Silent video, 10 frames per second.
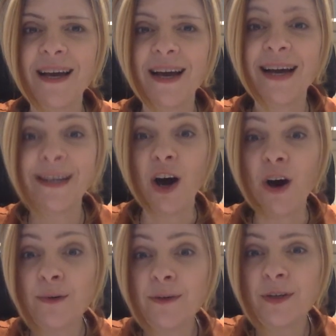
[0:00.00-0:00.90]
And
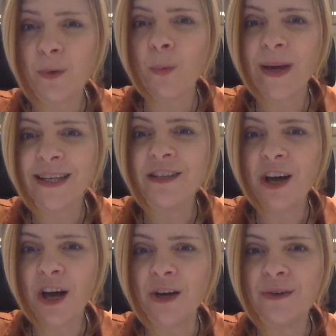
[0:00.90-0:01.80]
often we
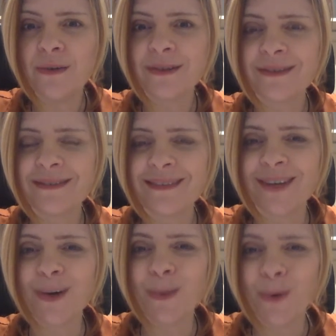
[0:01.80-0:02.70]
know
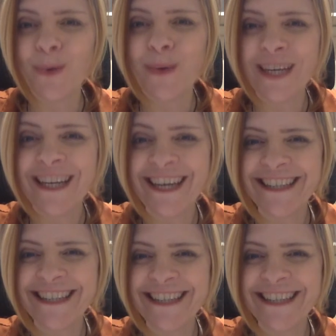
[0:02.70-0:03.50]
what we need